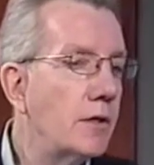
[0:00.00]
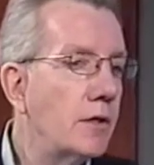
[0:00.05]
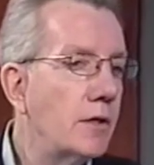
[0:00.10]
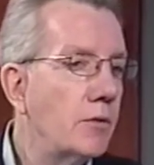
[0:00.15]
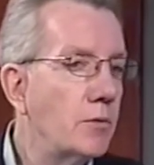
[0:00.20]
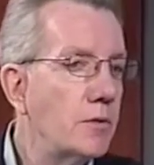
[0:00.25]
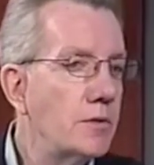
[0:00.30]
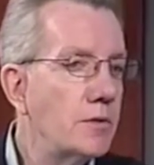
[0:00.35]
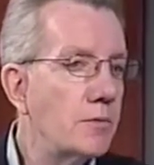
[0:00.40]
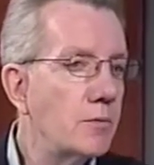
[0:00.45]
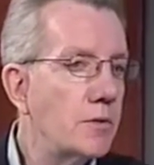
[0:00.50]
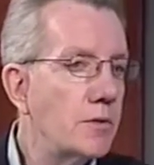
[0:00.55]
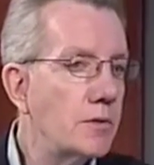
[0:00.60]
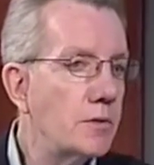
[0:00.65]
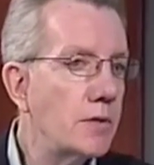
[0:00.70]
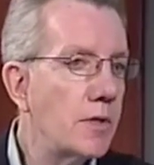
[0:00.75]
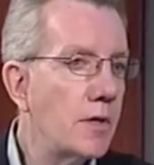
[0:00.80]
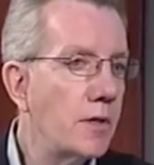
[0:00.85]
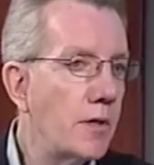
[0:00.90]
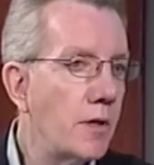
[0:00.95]

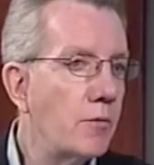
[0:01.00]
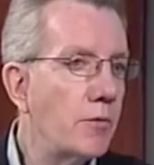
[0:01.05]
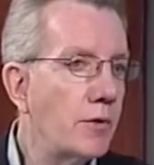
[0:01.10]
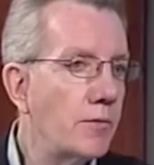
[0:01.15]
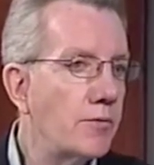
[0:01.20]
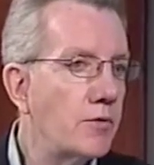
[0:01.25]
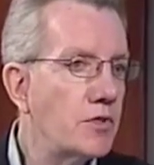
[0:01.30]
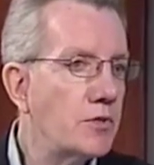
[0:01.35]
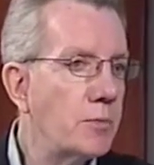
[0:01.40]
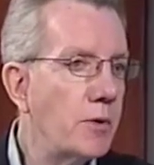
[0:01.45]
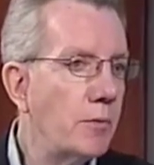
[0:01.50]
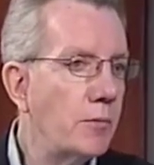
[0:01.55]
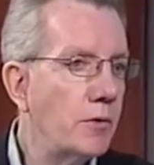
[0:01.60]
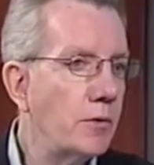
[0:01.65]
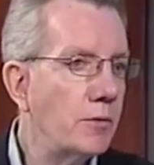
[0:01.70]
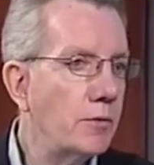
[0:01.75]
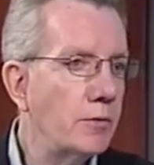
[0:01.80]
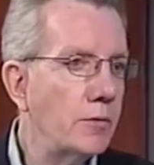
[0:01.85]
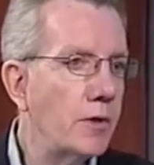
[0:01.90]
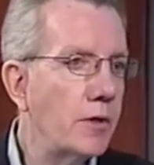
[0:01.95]
They were the first people
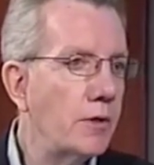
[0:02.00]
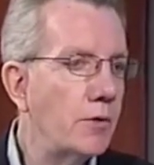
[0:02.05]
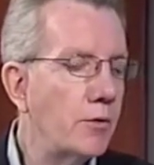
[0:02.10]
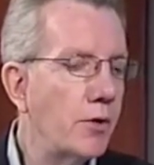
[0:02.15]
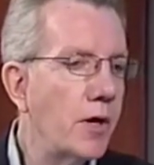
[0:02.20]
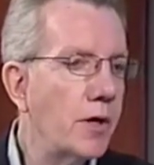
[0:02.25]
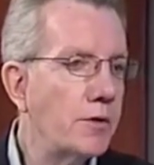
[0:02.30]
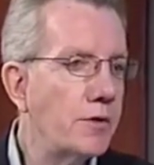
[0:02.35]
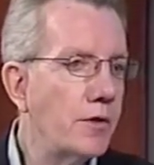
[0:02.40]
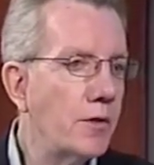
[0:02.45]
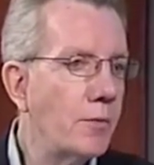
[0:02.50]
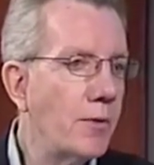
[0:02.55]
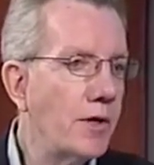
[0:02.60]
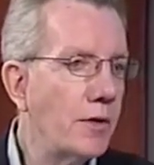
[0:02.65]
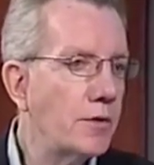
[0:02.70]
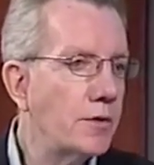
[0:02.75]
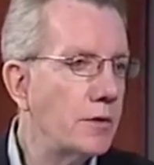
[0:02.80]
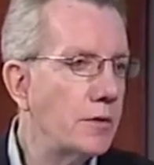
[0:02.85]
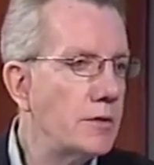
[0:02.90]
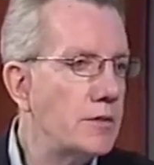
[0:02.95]
who got to the
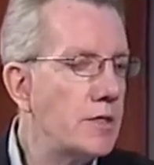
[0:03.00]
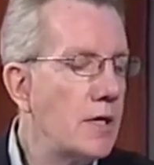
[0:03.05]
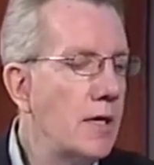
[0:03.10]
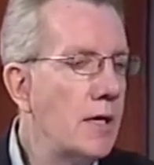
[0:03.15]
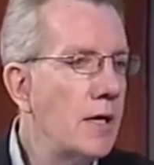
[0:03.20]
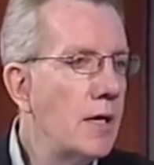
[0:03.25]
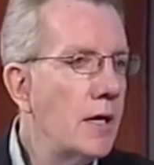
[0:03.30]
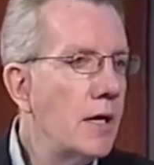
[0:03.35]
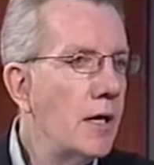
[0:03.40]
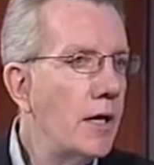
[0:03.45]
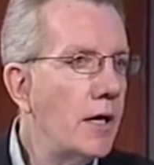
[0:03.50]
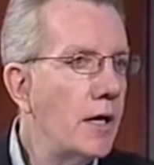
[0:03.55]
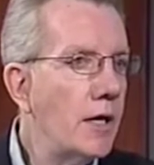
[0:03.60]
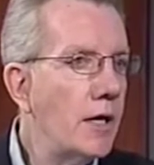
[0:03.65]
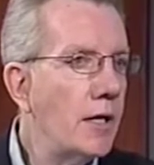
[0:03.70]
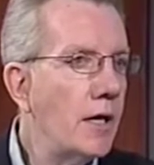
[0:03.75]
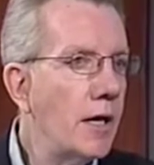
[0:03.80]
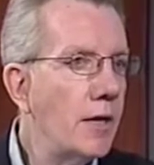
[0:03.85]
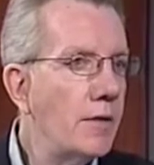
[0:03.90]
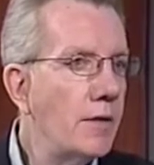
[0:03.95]
mountains,
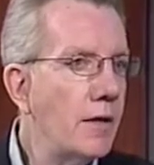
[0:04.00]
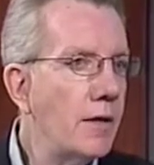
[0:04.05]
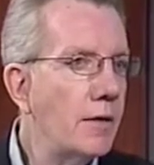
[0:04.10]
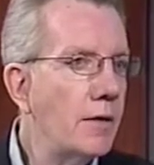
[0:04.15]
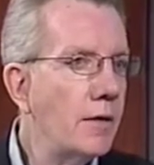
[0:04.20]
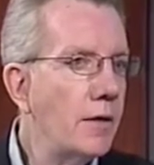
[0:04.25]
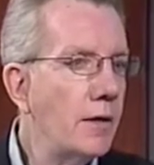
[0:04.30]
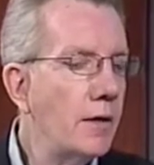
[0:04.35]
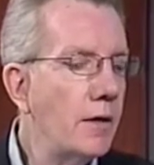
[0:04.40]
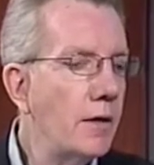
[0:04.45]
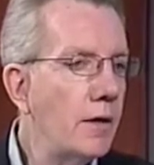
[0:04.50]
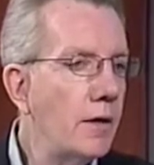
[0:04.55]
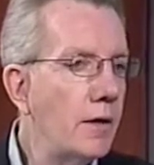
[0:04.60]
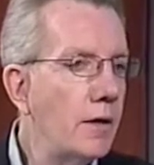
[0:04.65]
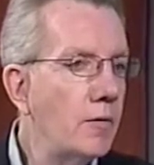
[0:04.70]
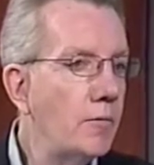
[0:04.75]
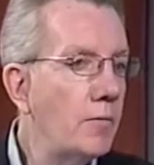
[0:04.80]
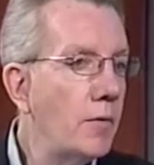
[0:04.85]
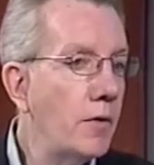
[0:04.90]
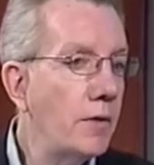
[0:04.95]
and then
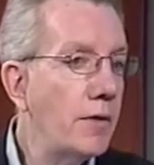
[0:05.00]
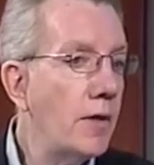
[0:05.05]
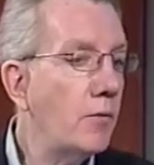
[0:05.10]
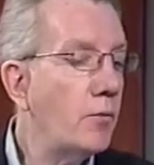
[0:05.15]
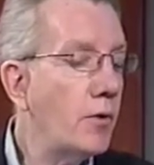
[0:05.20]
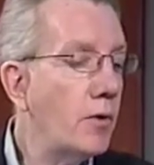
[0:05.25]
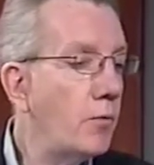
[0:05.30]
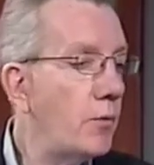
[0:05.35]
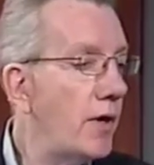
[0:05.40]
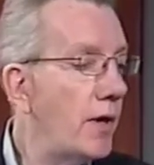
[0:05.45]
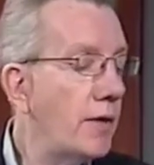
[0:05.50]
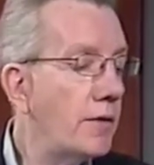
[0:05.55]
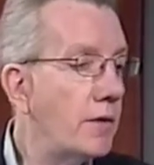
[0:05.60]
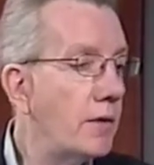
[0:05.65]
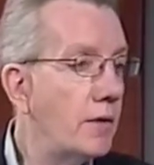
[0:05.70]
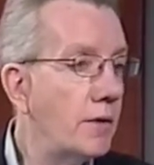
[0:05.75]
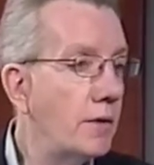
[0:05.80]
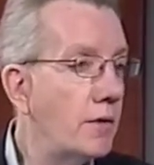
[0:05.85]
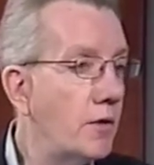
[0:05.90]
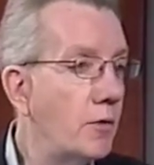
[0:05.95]
we had
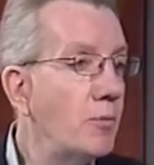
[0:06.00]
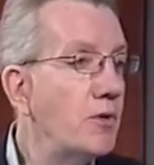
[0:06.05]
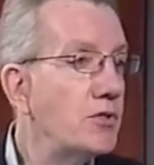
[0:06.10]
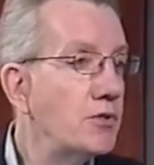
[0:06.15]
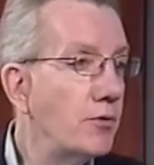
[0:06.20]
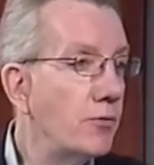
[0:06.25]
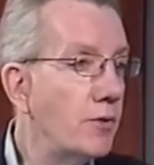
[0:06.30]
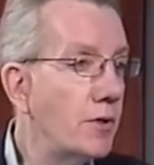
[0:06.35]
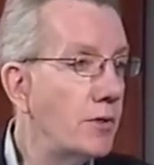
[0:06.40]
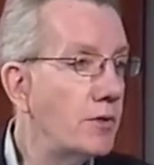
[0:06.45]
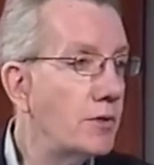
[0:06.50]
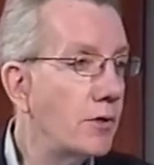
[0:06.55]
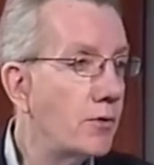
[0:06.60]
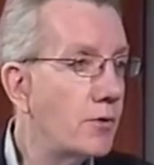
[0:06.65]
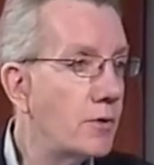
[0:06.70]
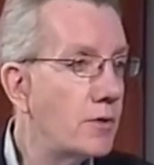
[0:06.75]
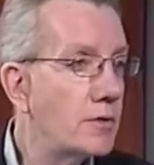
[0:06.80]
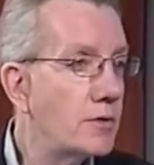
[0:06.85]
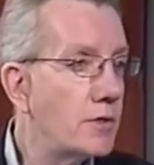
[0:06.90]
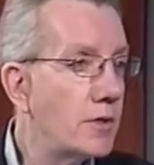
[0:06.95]
the missionaries, of
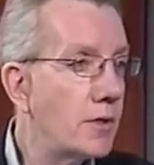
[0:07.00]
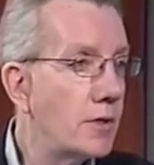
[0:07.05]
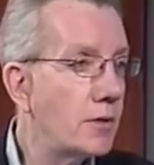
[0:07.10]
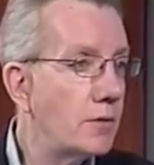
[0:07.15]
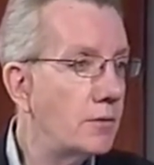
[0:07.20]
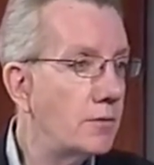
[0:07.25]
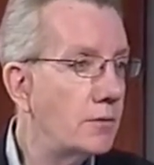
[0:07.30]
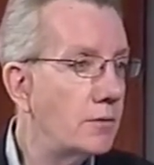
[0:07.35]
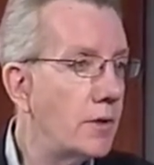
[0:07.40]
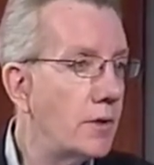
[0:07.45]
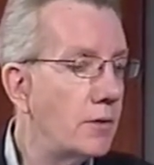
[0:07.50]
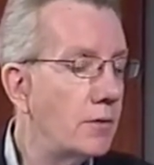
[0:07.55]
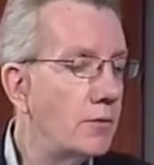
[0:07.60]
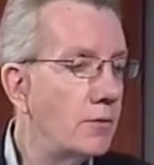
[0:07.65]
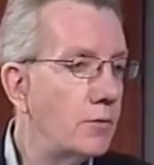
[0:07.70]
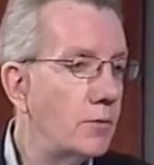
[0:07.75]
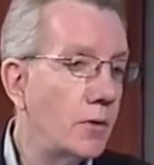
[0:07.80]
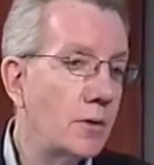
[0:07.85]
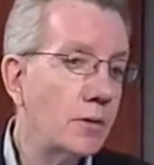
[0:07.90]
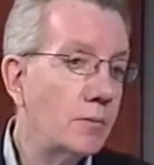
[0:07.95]
course,
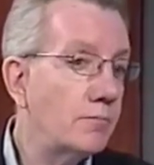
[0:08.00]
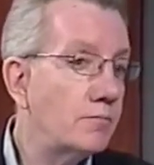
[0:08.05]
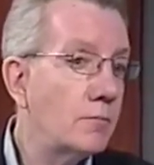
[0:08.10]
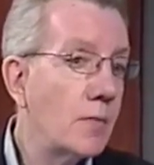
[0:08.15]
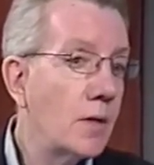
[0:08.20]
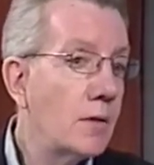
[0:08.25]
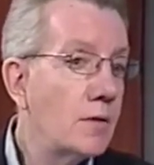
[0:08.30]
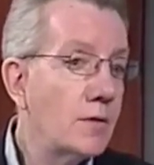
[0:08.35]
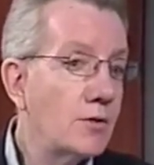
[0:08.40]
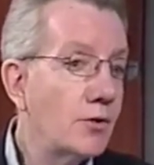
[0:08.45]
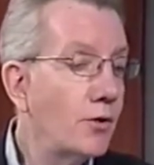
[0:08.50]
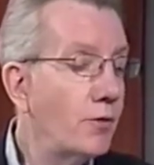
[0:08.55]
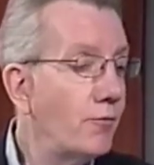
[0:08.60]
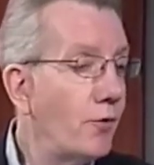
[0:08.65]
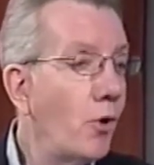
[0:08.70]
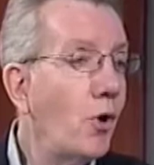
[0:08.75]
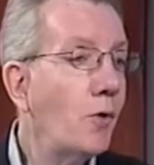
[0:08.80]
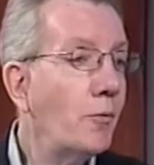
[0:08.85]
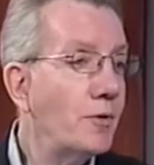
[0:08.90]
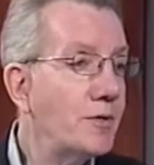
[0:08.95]
who were sort of
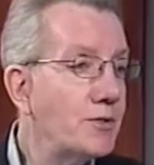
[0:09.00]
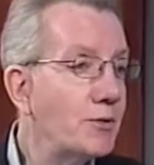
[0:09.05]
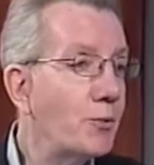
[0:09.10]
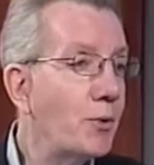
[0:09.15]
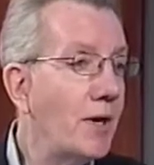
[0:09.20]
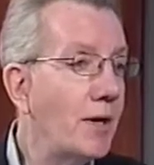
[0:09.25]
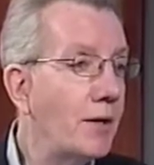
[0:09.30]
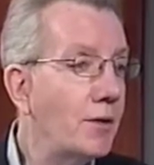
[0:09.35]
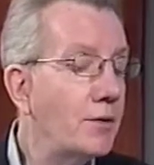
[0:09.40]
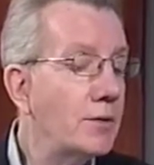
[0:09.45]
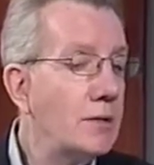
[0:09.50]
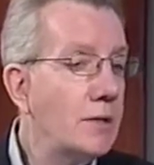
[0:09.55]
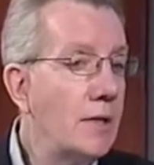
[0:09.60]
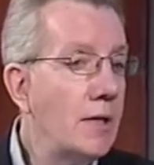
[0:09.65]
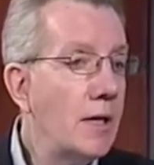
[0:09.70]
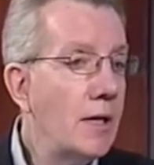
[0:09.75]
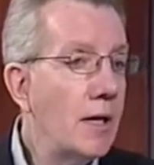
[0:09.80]
always around.